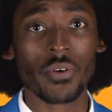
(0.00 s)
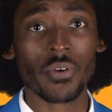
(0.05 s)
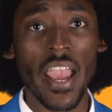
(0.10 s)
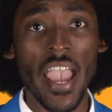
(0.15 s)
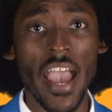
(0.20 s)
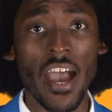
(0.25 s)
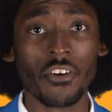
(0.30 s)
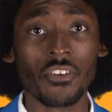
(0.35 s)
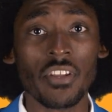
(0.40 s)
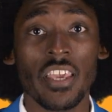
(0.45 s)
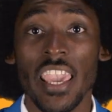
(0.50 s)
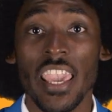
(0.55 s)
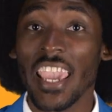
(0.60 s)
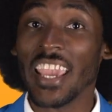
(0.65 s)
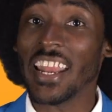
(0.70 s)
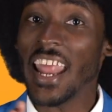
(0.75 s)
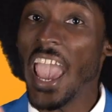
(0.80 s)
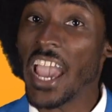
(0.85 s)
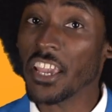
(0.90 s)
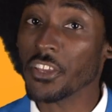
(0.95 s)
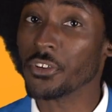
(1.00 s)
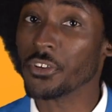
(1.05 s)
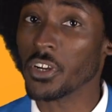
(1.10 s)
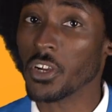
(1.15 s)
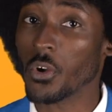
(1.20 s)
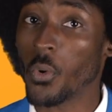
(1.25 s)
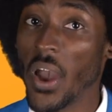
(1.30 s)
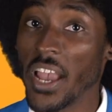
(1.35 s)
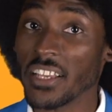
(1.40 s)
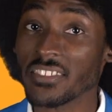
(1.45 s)
Round, and at your
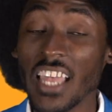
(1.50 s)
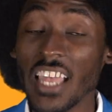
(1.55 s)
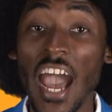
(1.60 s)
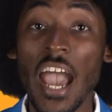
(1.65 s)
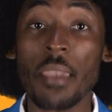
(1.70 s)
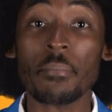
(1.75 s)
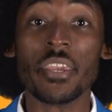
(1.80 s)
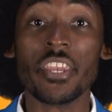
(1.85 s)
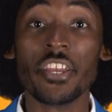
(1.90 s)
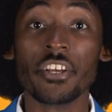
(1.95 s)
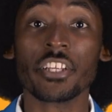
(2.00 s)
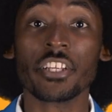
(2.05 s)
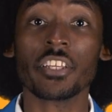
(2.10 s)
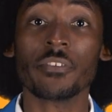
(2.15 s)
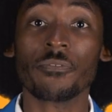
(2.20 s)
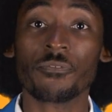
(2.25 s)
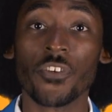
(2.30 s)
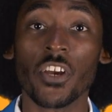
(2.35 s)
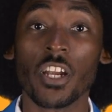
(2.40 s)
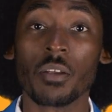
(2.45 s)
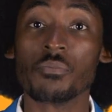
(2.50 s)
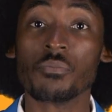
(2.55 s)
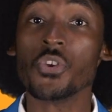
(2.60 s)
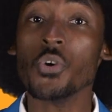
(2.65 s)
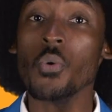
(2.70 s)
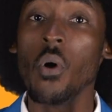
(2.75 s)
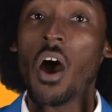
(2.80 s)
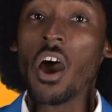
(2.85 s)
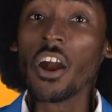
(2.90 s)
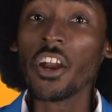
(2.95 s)
request, I'm here to confirm
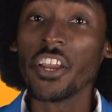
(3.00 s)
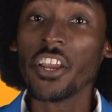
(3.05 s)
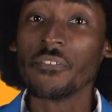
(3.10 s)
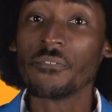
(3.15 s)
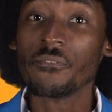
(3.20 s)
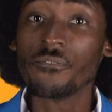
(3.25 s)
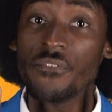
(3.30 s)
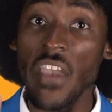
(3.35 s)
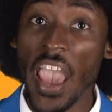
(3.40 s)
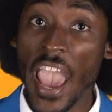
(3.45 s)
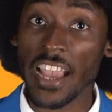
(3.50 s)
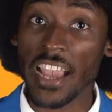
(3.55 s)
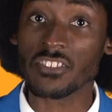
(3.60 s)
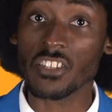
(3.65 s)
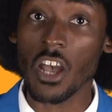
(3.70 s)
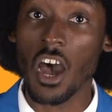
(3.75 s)
you are in fact